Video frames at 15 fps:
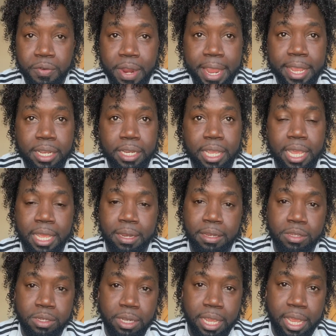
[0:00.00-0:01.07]
Right.
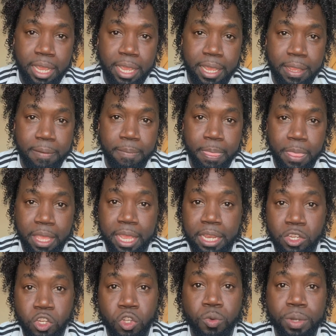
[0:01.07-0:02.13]
And and
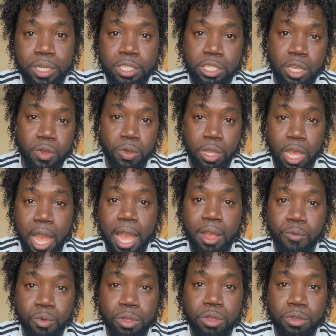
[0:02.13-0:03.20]
in doing so,
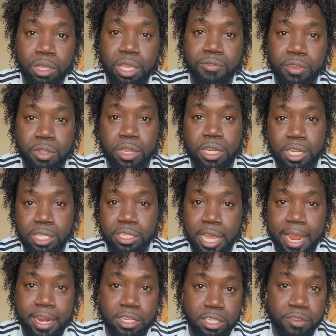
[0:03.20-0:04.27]
God will give you the
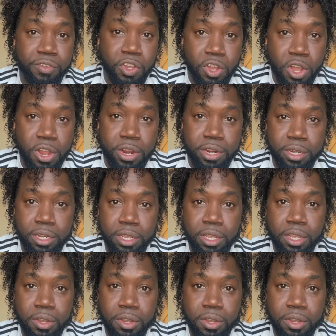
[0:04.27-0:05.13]
desires of your heart.